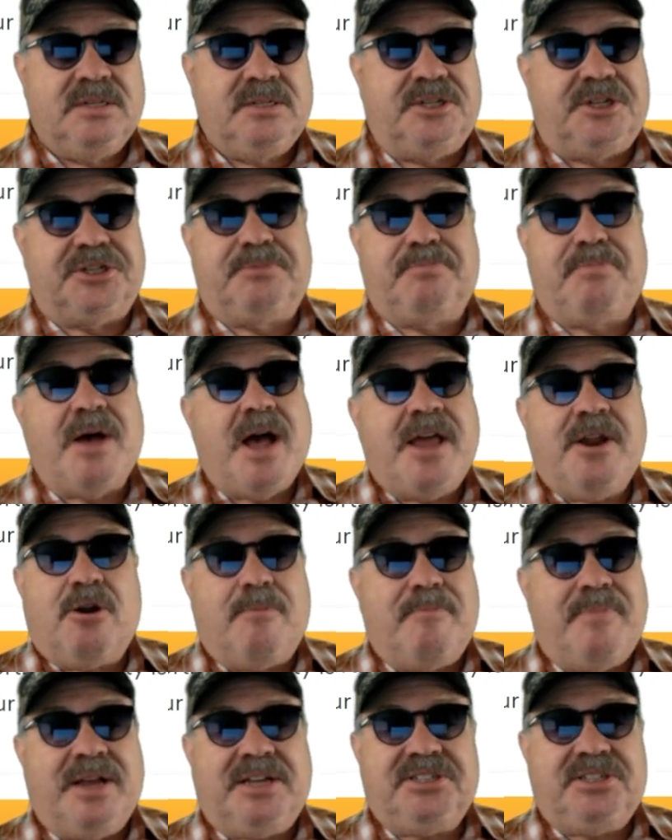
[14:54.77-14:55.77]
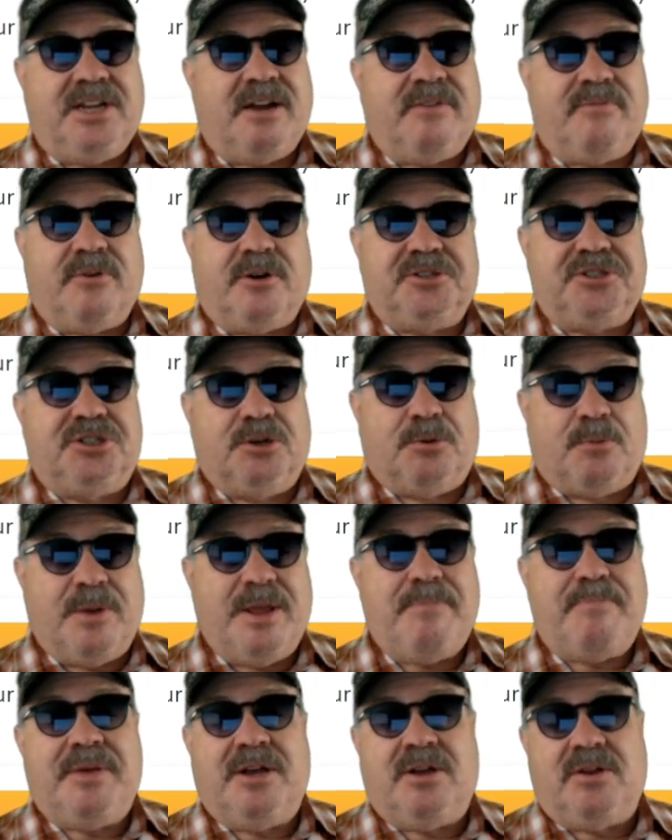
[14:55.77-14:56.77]
Despite our best efforts to
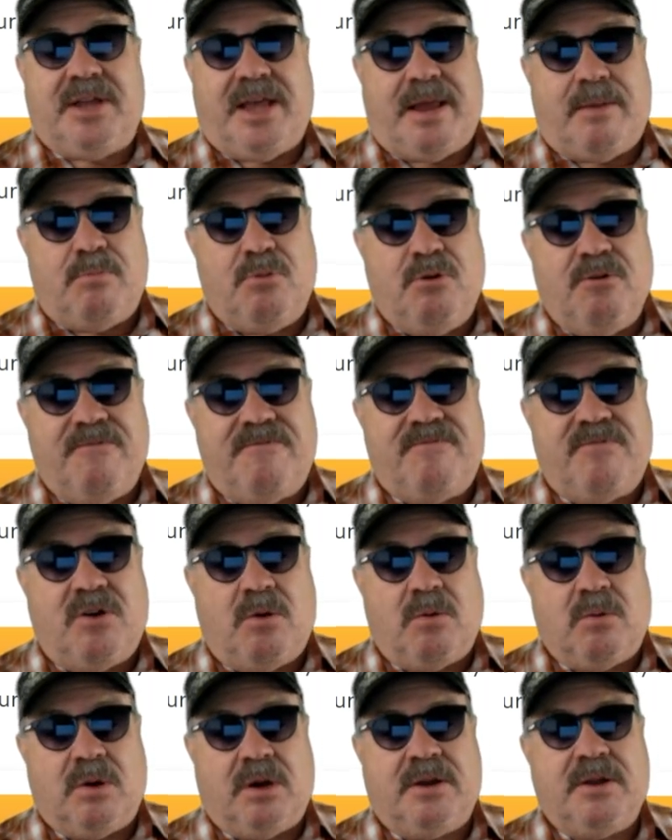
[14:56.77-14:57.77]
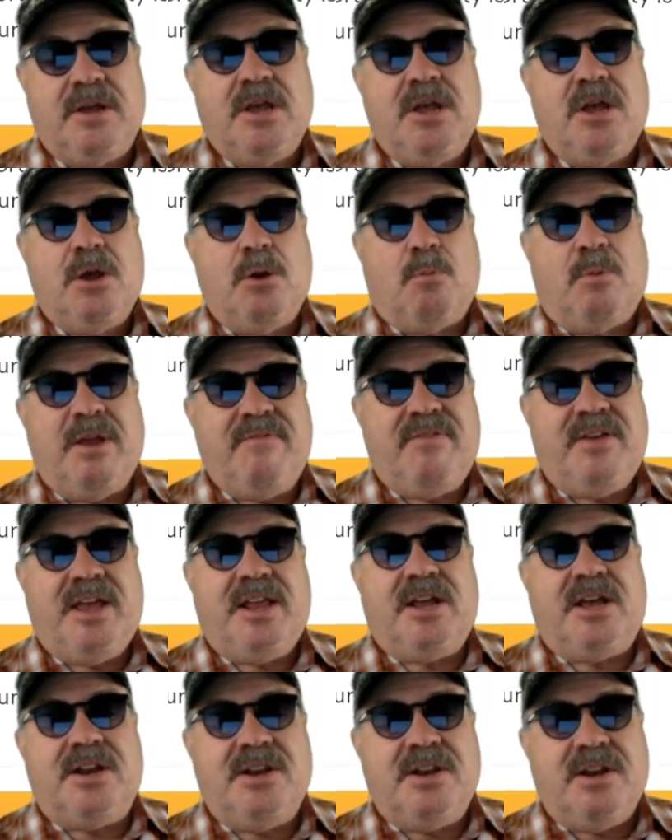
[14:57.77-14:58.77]
rebuild and move forward, we've
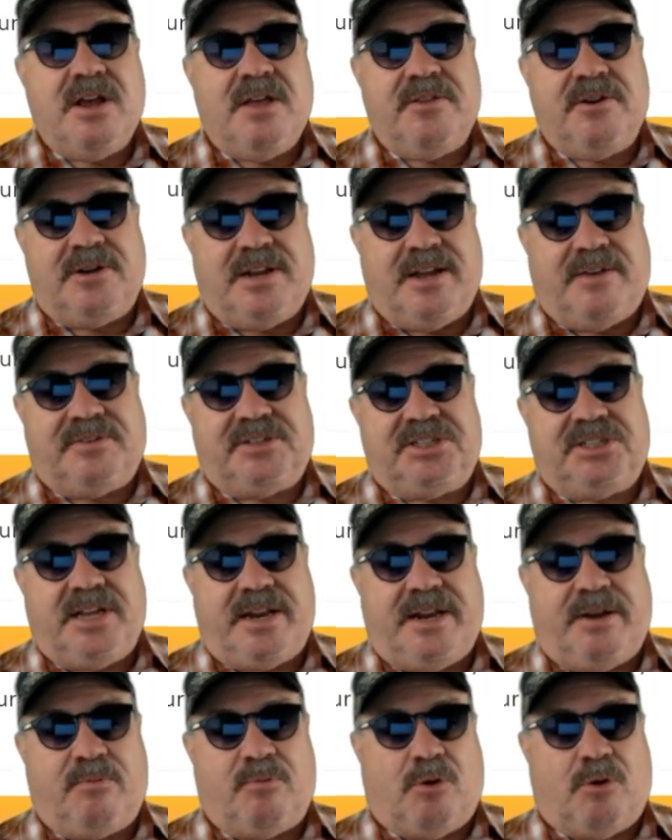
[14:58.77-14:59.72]
hit another devastating